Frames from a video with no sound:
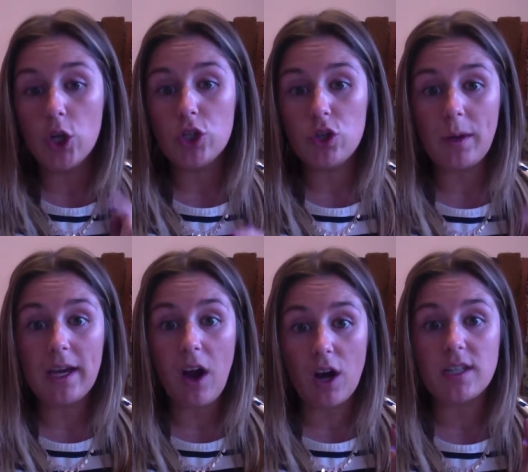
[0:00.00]
doing
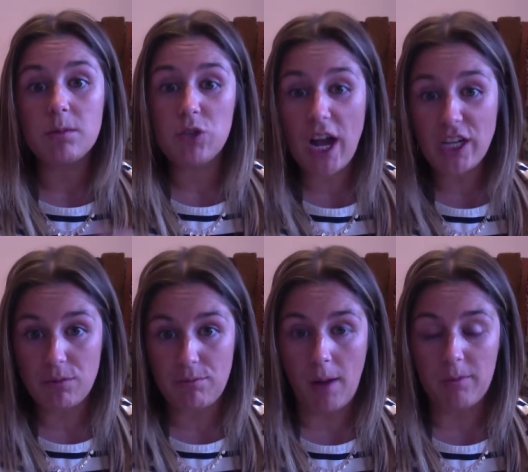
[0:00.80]
our subtraction
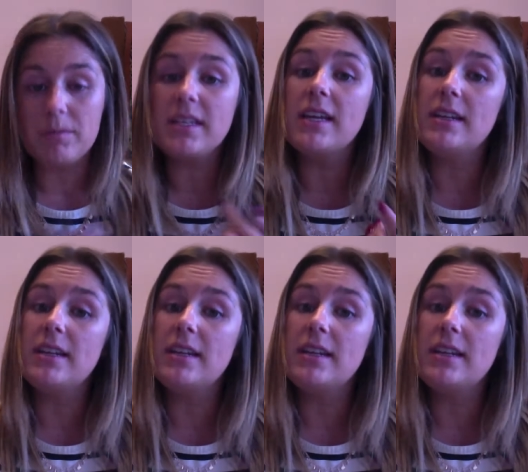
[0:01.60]
problems.